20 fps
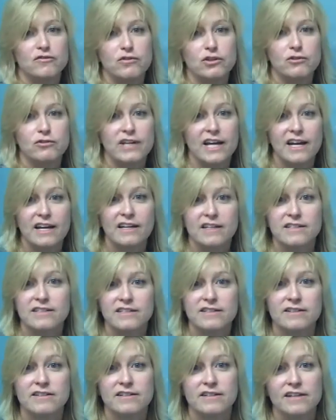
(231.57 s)
few
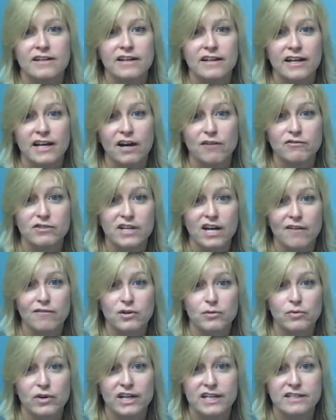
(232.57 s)
days after you have
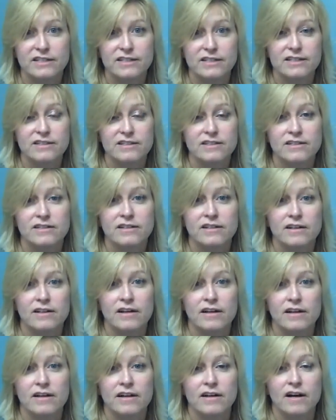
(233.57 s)
your braces.
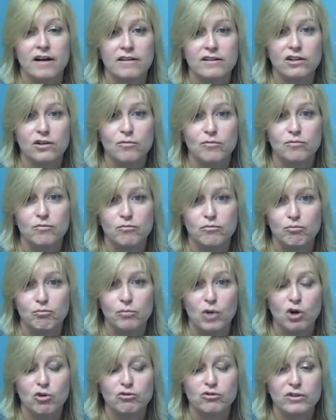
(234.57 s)
A little
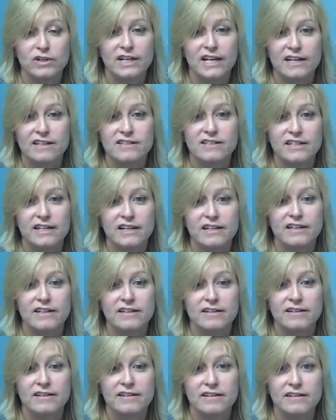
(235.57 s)
Motrin as needed
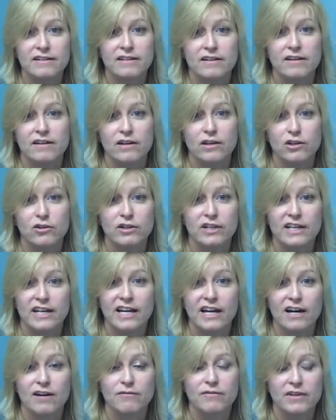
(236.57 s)
you can
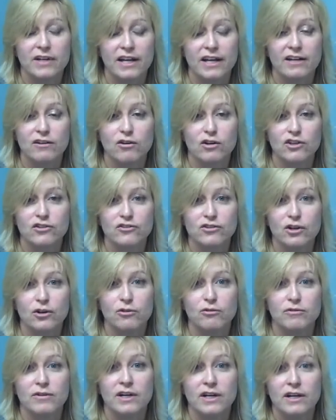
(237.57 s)
have, and
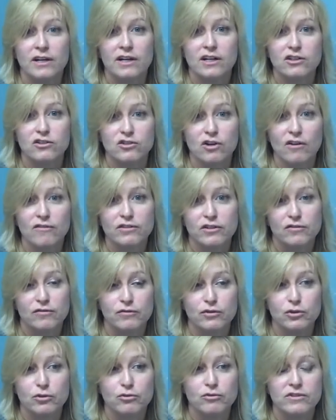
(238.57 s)
also softer
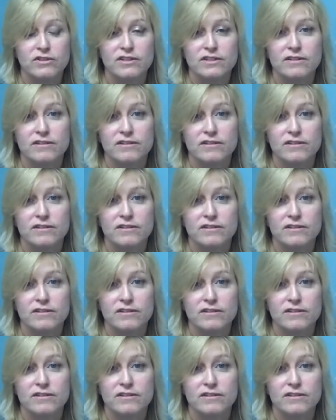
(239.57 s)
foods,